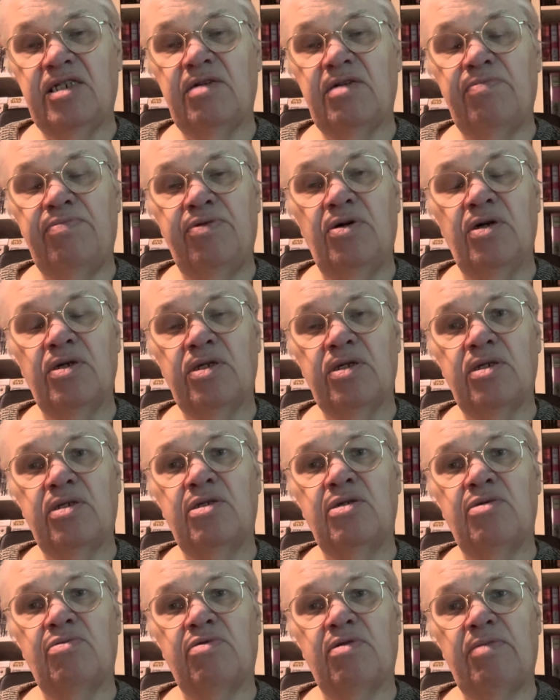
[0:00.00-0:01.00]
important
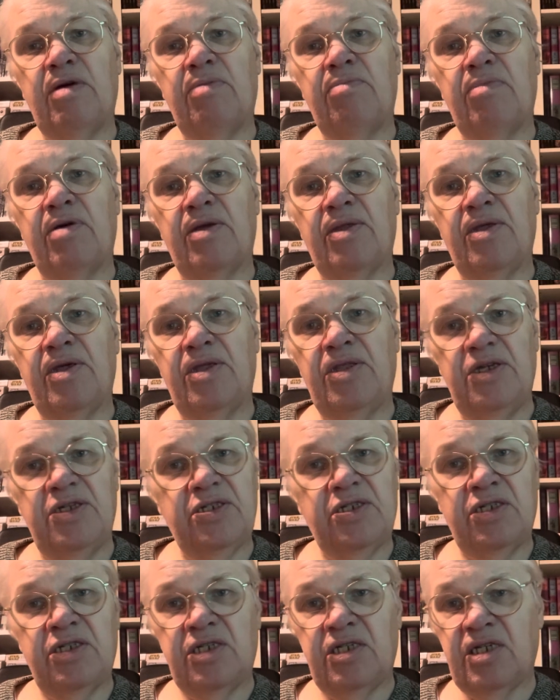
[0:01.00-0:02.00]
to remember that
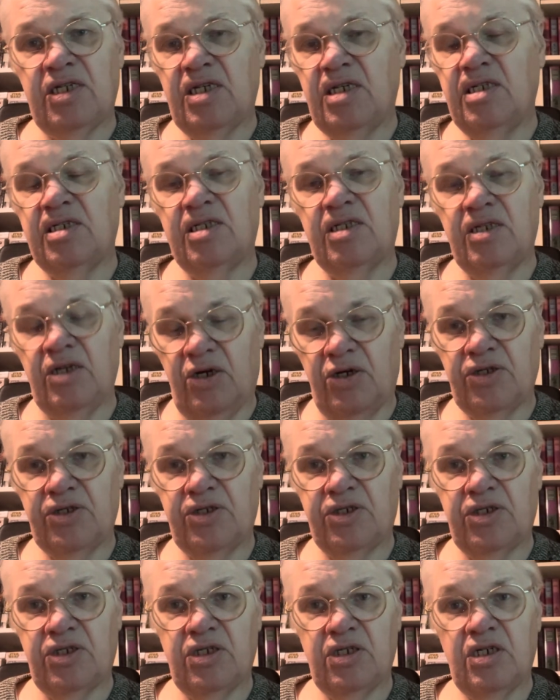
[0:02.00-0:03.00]
this is
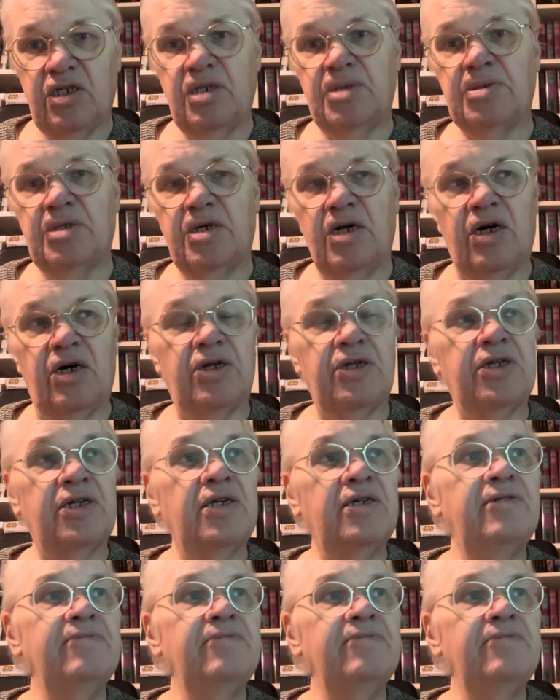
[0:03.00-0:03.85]
not of God.